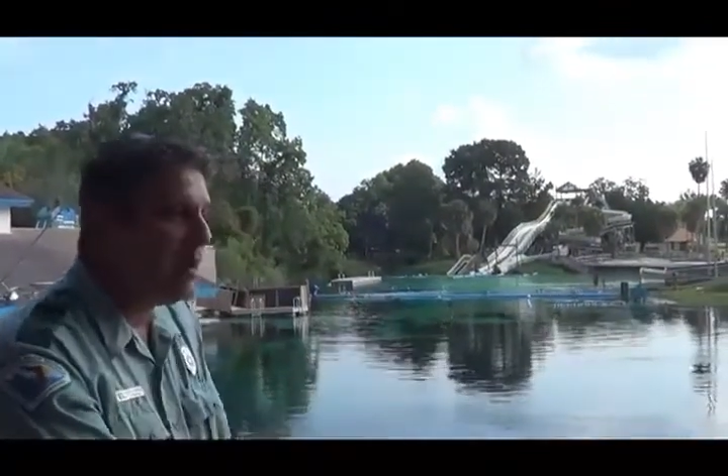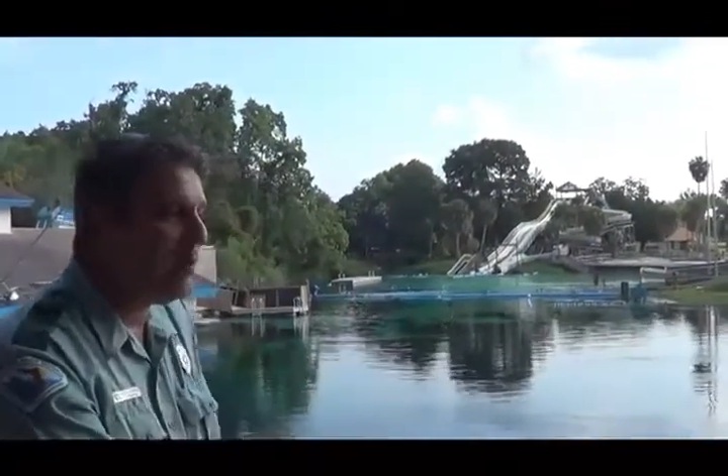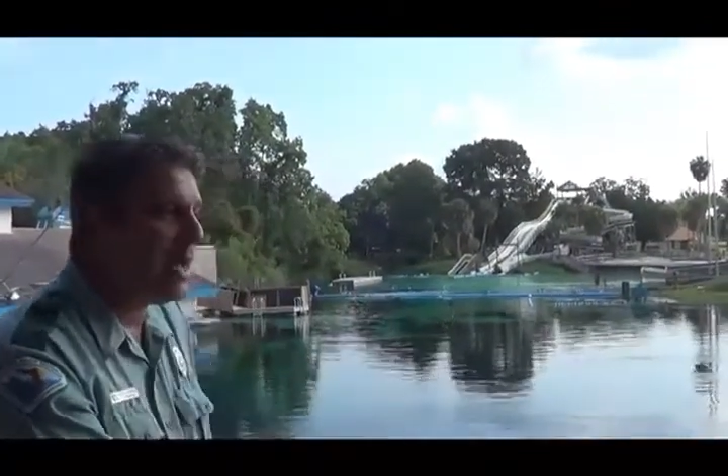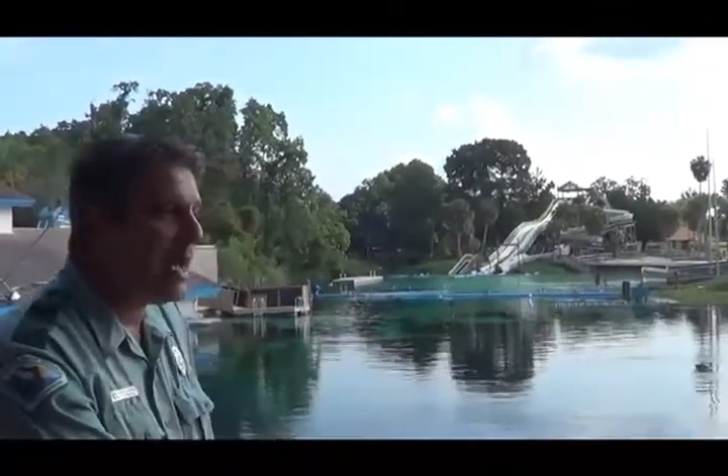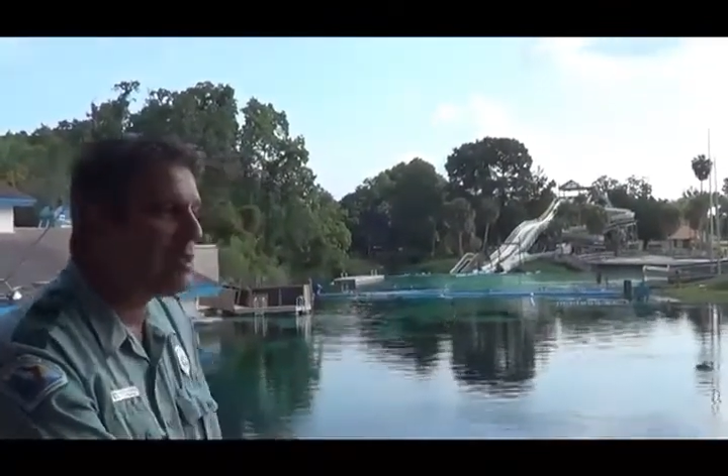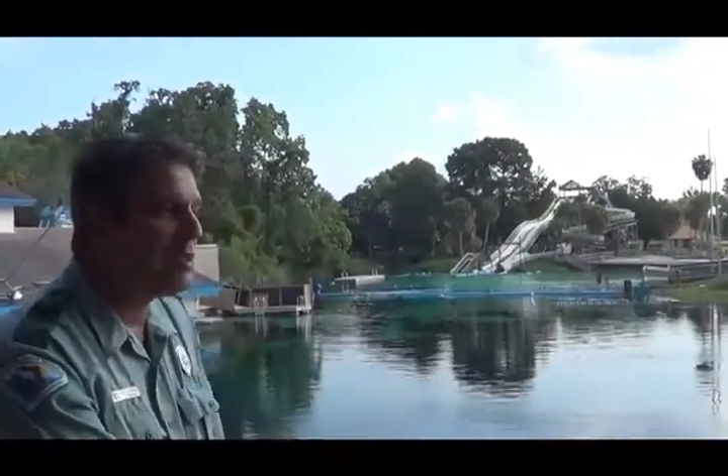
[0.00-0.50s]

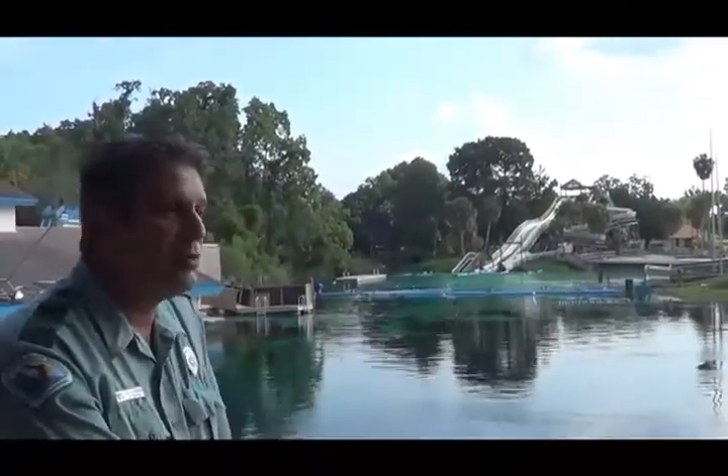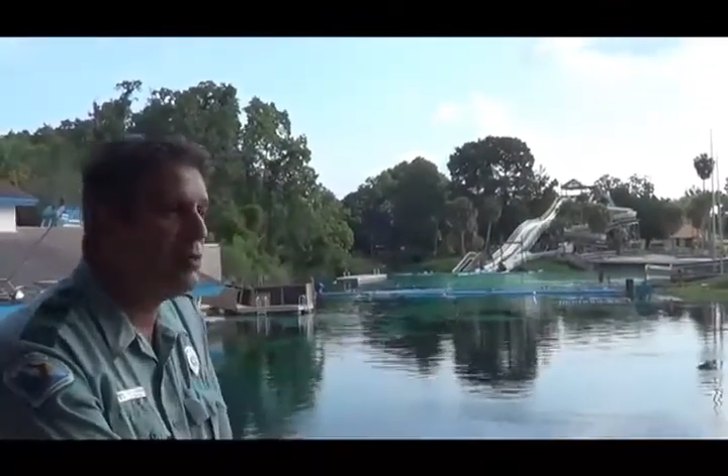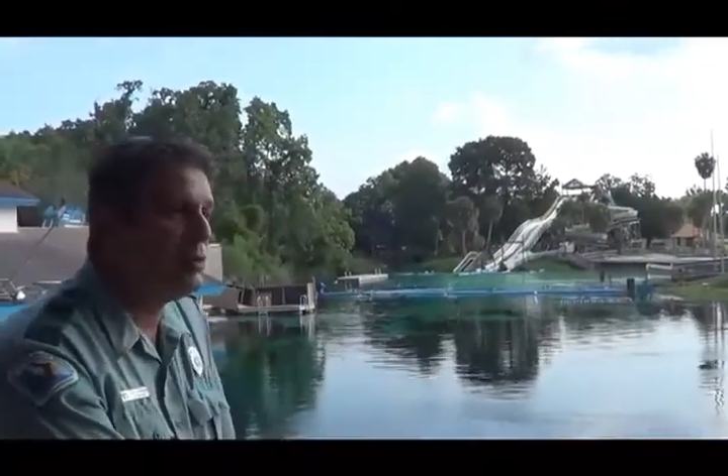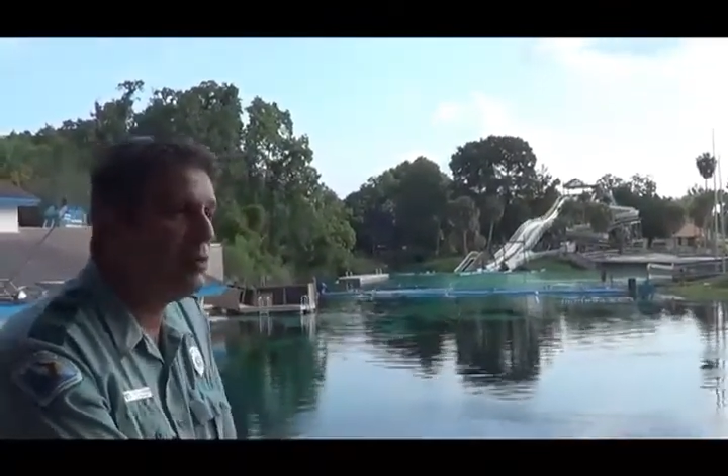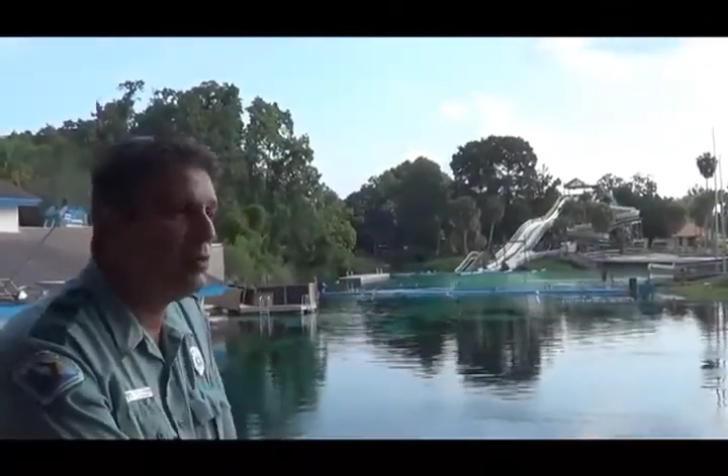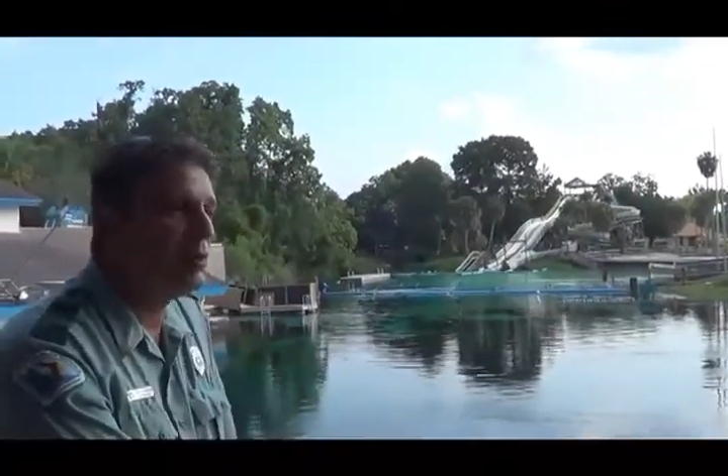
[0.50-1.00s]
and we asked them
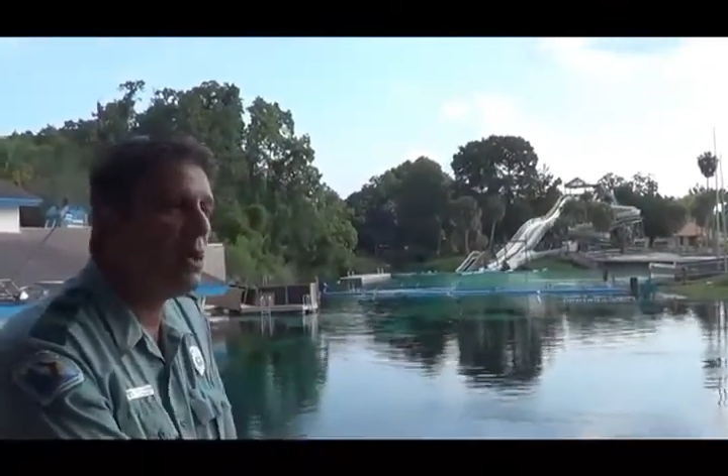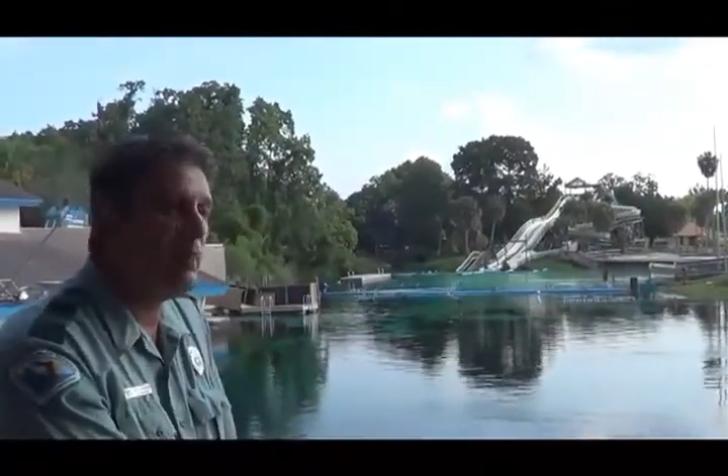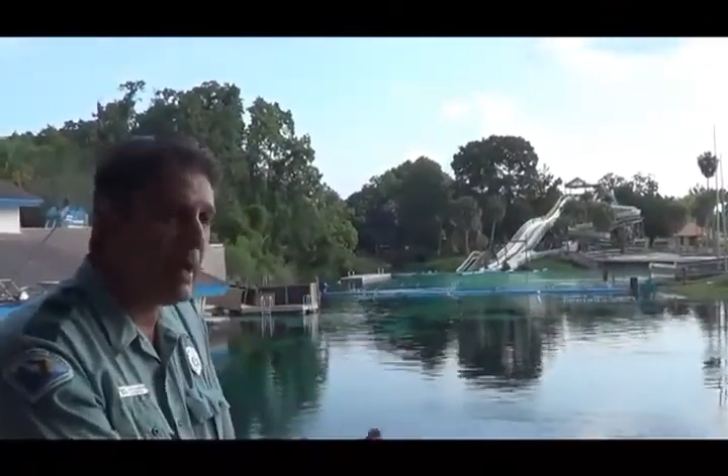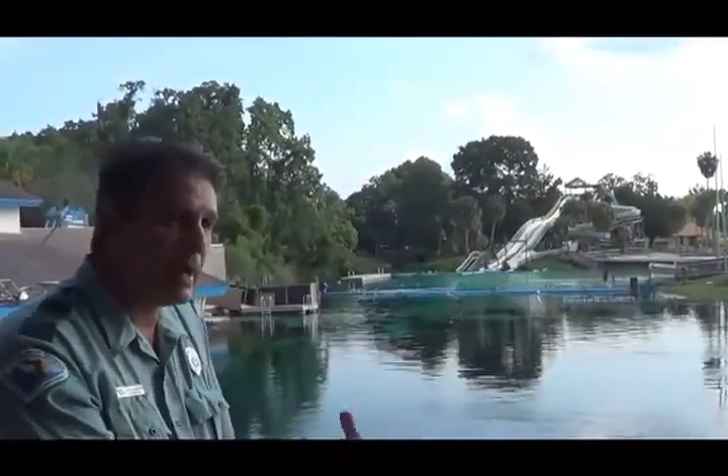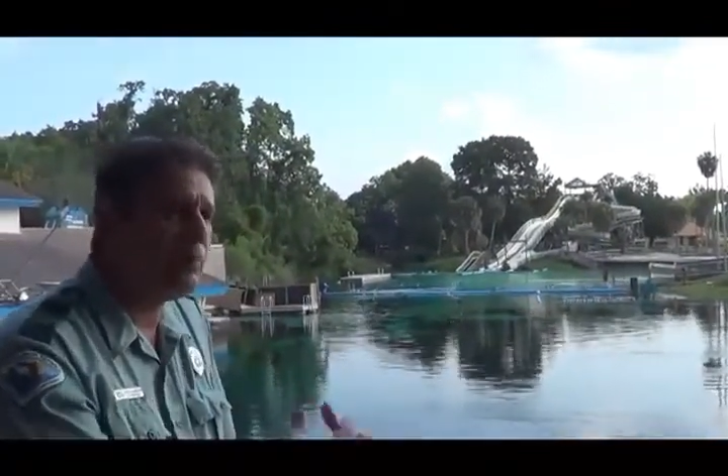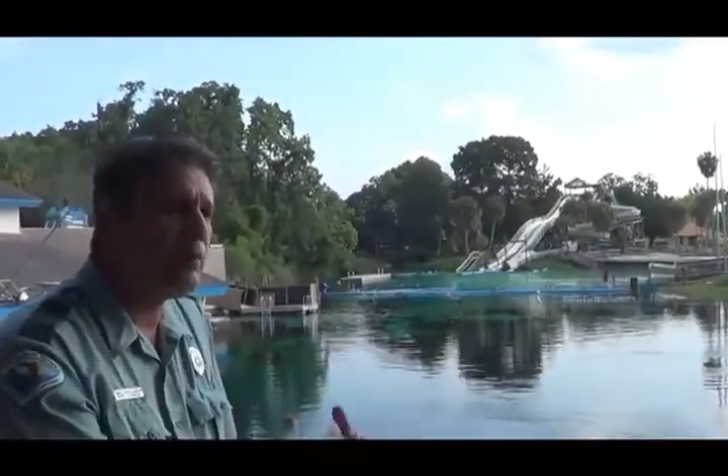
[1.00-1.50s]
to
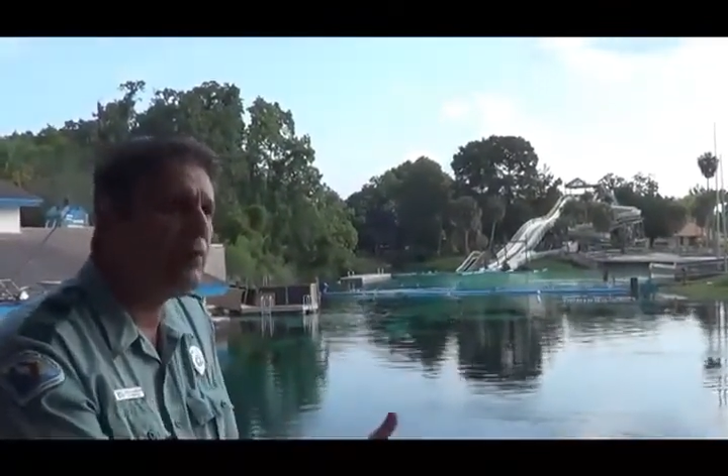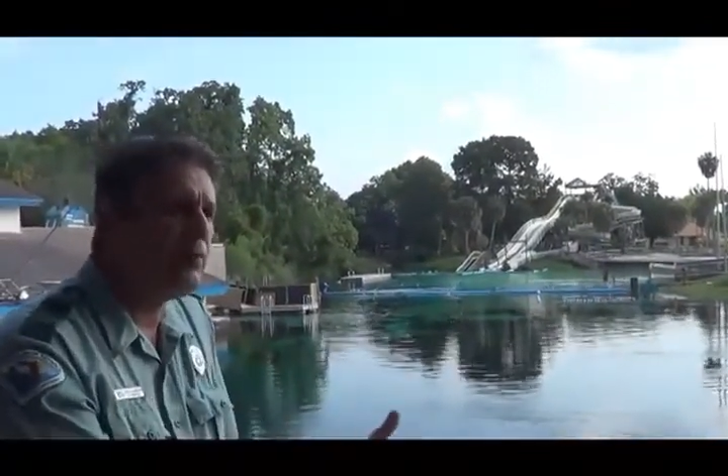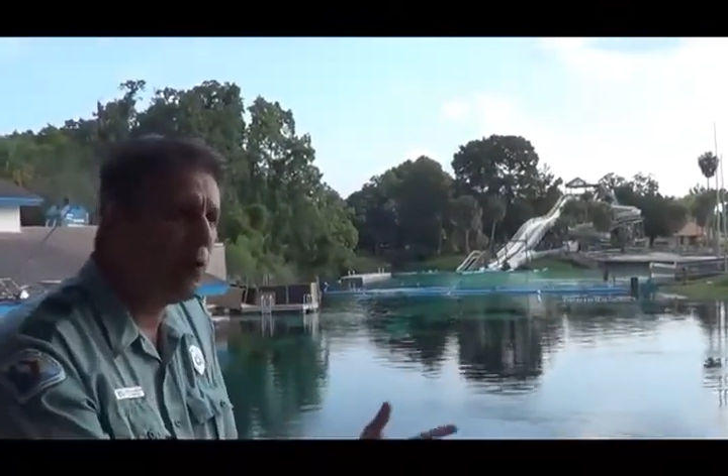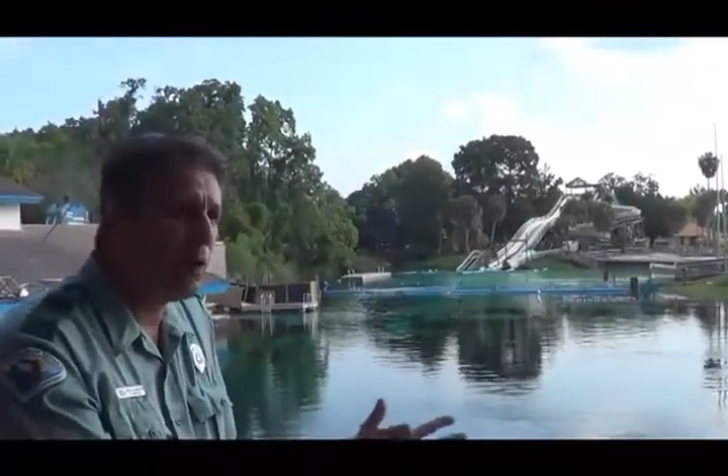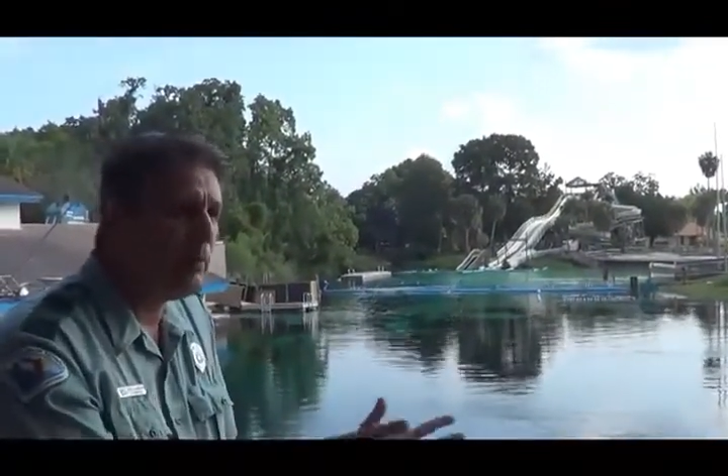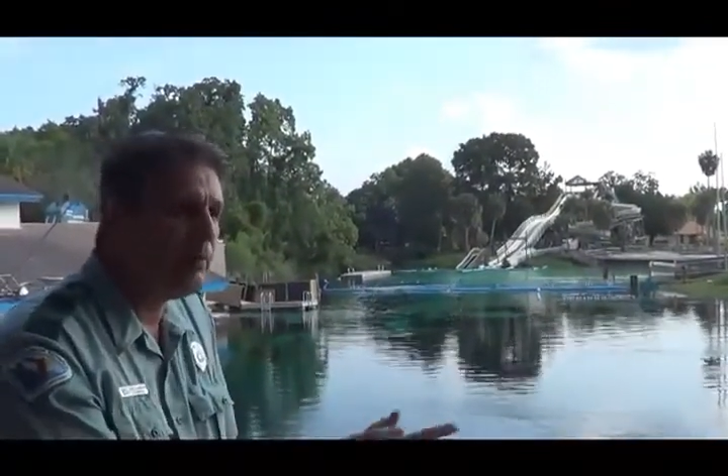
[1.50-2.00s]
come back and
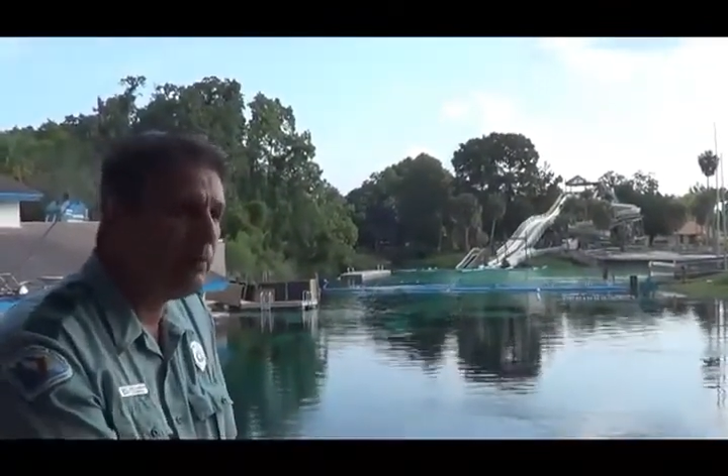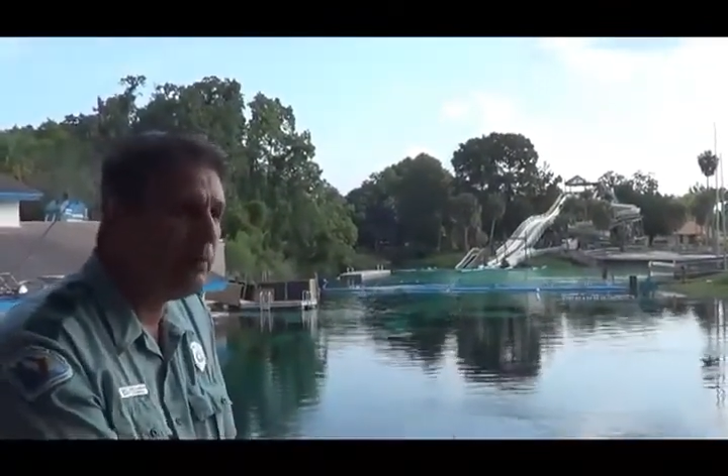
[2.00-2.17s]
perform,